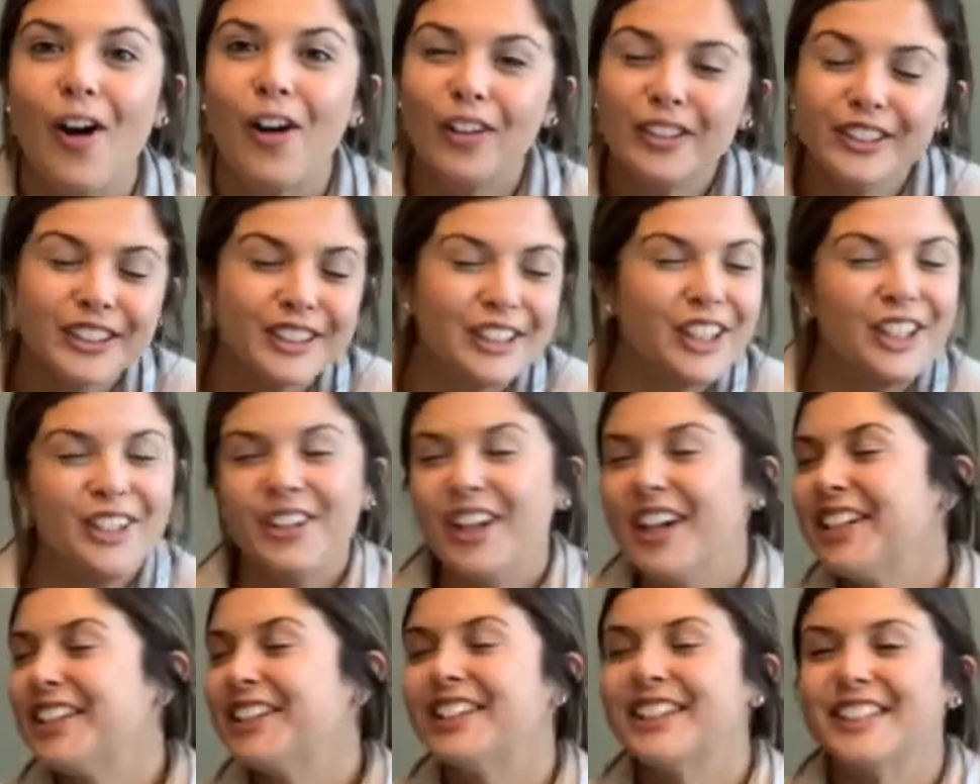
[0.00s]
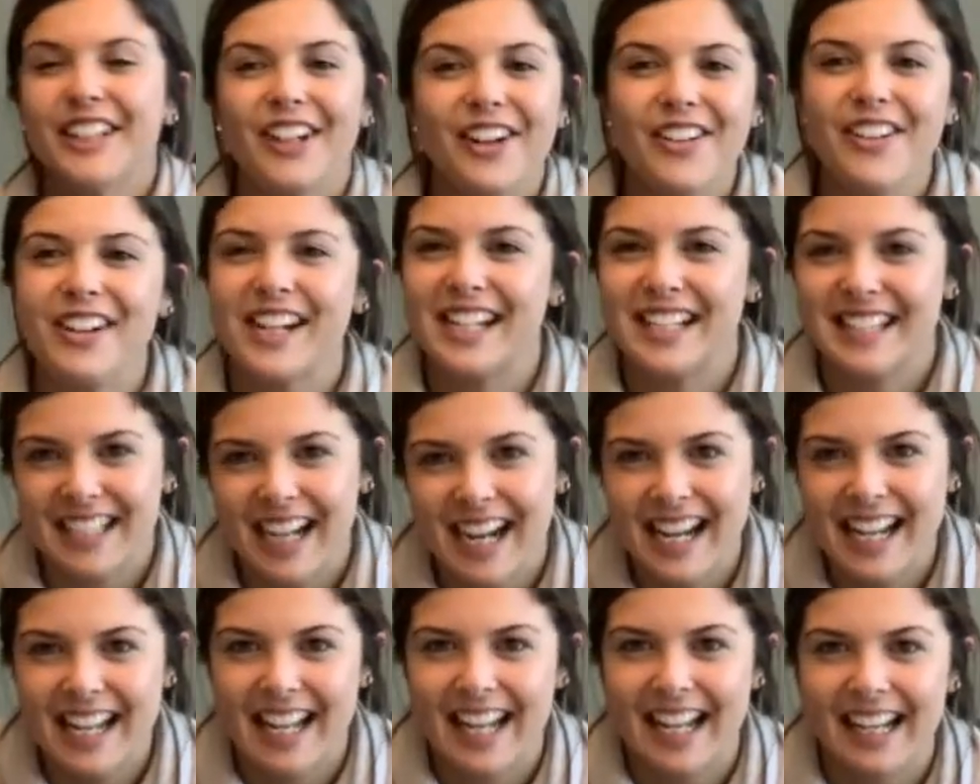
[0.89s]
also so
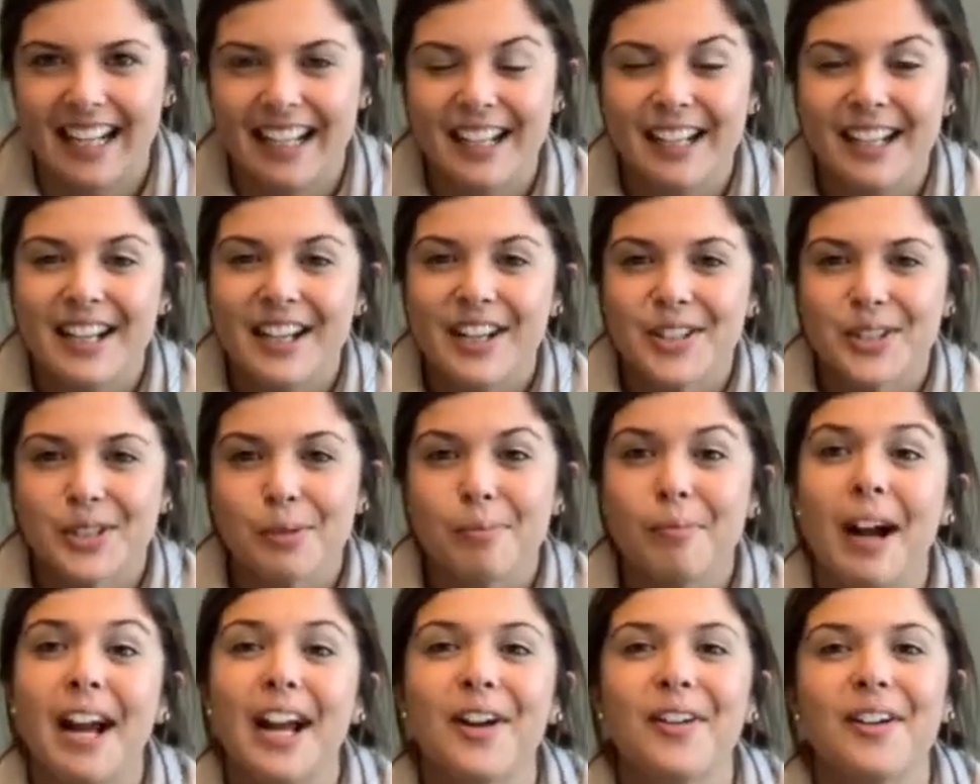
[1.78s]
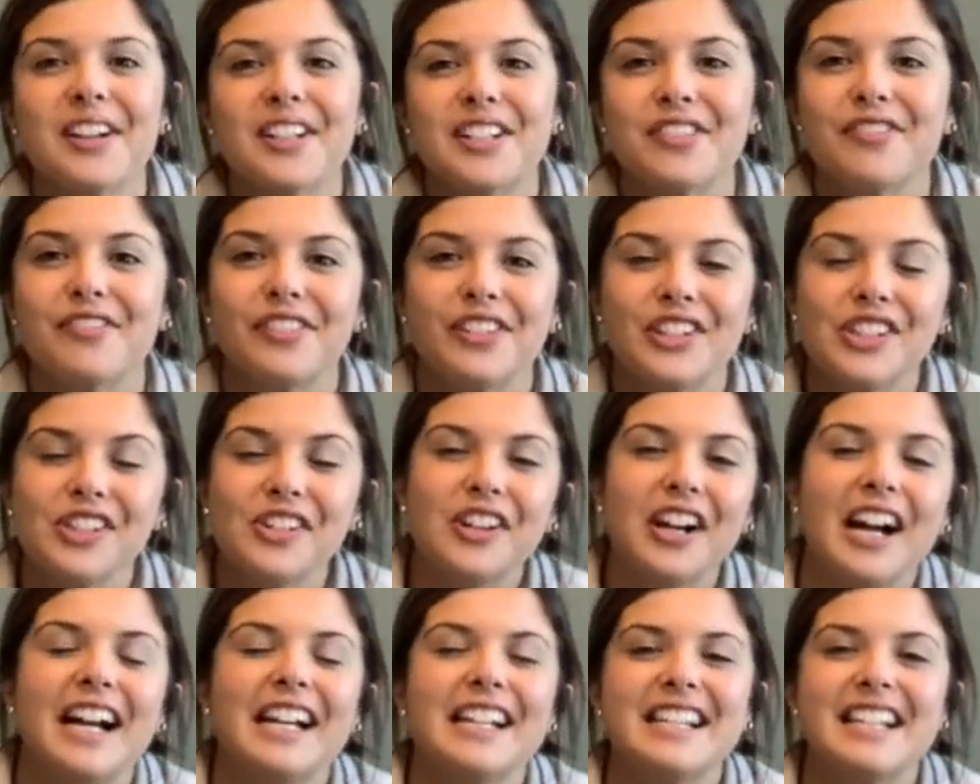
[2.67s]
exciting. So my question for you
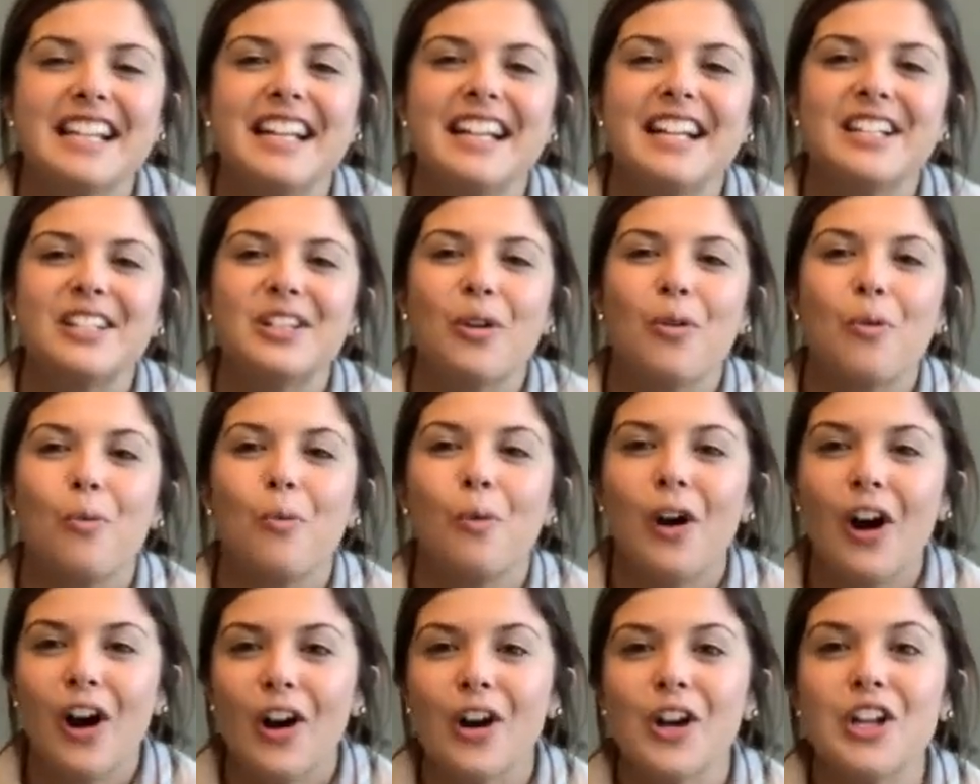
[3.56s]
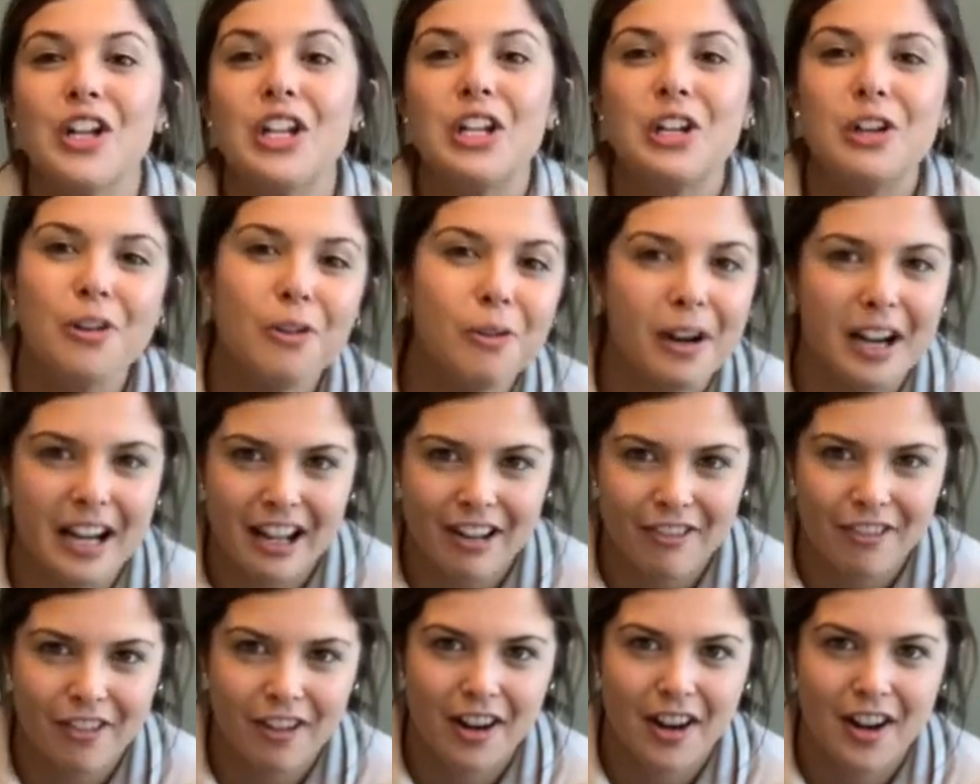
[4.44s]
guys is, what are you waiting
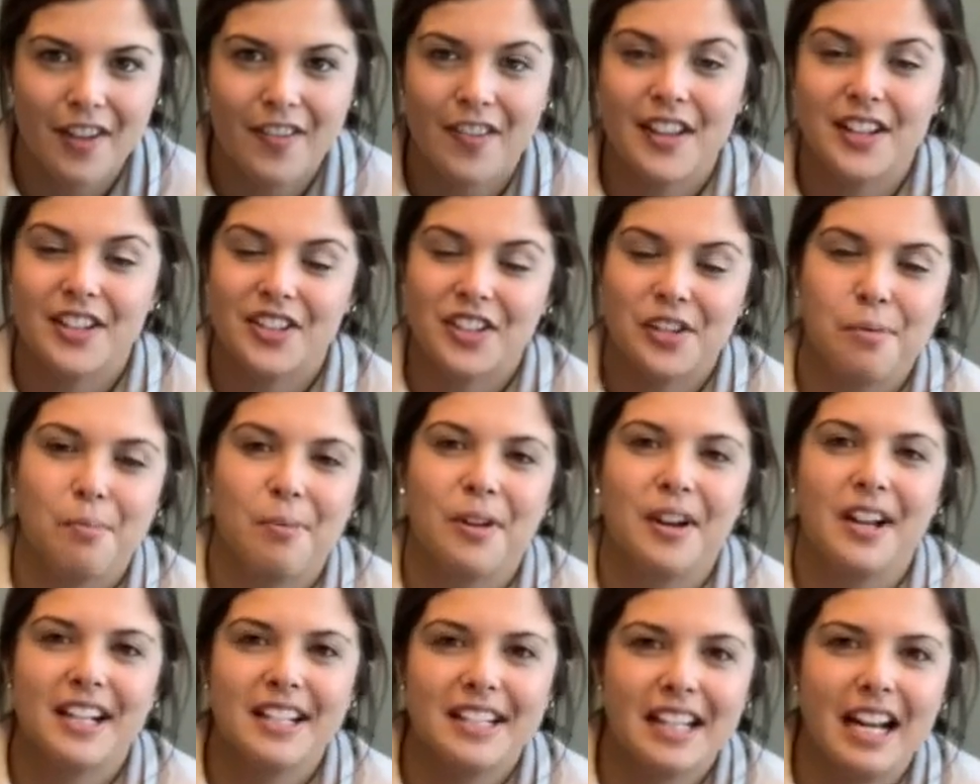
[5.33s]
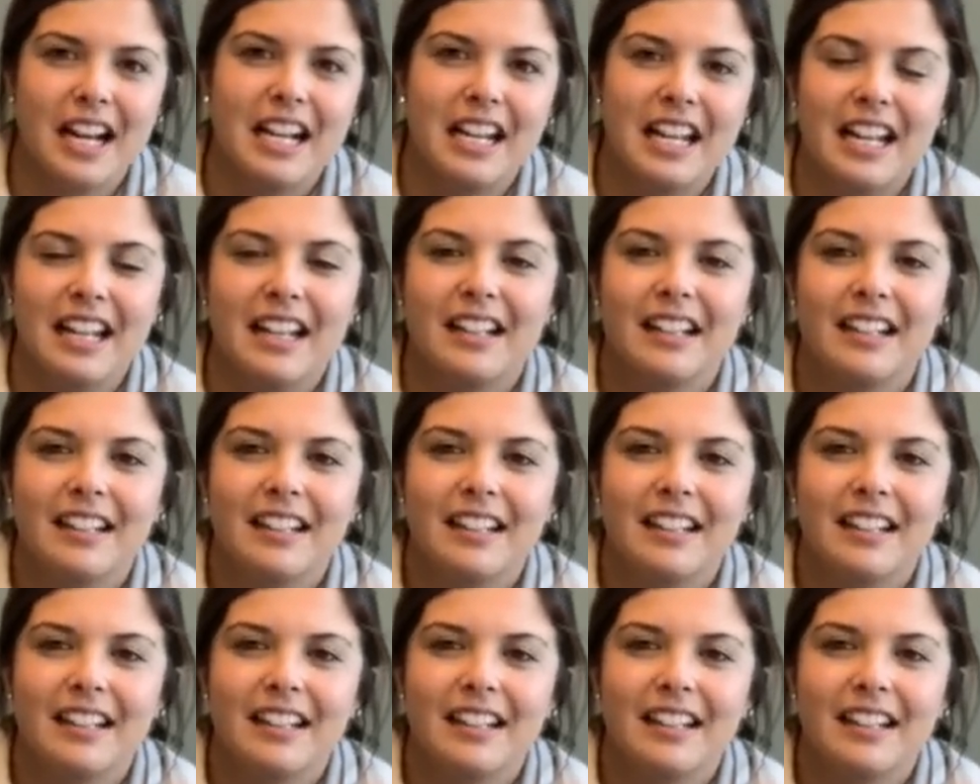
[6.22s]
for that's super exciting?